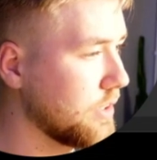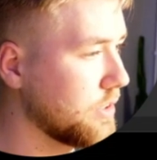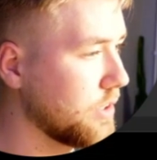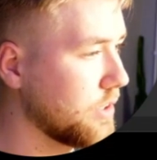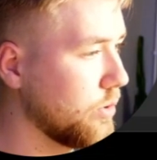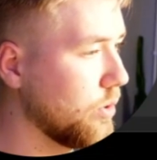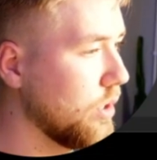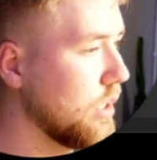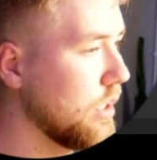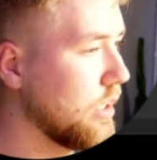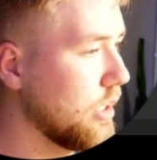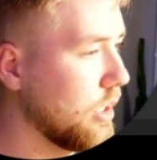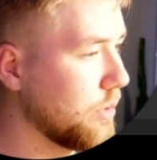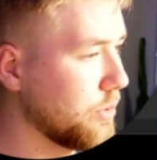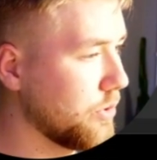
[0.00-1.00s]
So
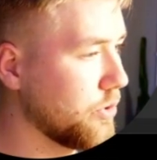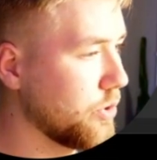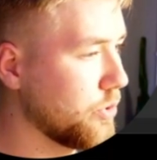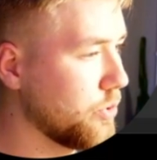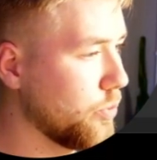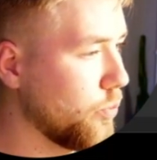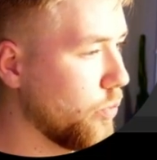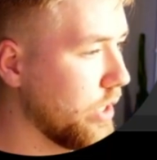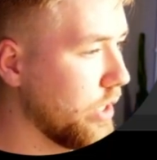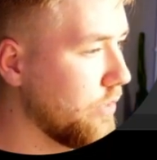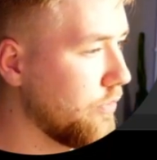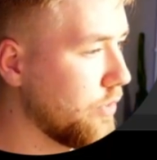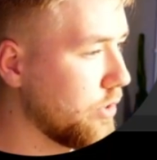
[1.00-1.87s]
I'm going to go to red